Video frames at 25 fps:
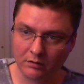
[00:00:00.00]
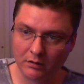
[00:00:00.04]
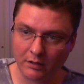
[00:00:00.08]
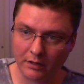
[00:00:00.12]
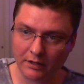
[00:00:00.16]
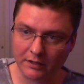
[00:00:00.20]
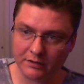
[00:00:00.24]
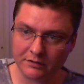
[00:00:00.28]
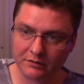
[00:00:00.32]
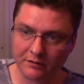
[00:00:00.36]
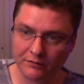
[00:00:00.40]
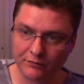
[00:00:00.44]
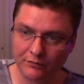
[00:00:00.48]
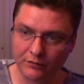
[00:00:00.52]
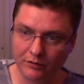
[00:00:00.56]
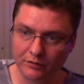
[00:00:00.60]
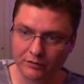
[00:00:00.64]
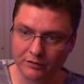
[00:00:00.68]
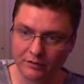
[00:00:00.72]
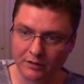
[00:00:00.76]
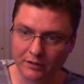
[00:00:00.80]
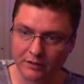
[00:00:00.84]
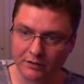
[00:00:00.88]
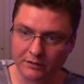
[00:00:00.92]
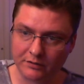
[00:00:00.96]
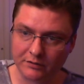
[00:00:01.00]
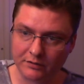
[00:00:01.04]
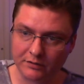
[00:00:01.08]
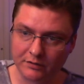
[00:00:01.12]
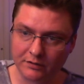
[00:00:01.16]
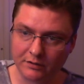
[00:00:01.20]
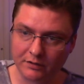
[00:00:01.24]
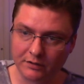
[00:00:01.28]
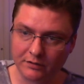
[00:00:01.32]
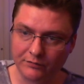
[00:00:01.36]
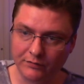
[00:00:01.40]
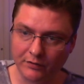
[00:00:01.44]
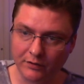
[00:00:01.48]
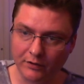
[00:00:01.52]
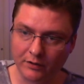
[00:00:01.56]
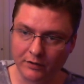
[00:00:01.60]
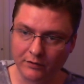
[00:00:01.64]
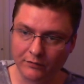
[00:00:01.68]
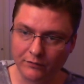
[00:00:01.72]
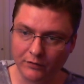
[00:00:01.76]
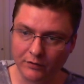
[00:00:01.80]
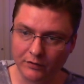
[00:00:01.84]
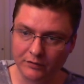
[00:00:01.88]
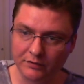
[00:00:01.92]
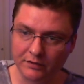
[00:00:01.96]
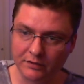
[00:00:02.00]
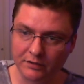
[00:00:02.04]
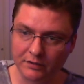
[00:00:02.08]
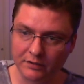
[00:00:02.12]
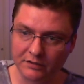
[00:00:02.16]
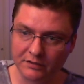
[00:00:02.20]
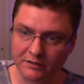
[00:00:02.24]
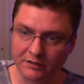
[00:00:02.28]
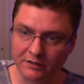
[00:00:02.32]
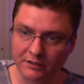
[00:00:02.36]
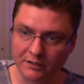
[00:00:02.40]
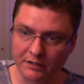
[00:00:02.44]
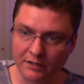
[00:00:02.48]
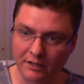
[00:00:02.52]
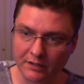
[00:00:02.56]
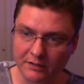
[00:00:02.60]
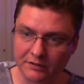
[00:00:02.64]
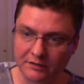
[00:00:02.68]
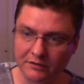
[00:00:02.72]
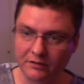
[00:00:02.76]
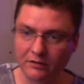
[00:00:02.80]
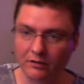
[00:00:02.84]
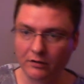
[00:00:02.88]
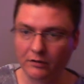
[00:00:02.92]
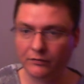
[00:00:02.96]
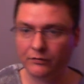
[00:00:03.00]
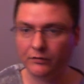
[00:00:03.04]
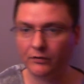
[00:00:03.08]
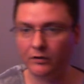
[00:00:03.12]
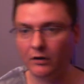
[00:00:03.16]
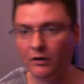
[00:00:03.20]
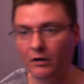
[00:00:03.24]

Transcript: It gets confusing. It's it's very confusing to see that stuff.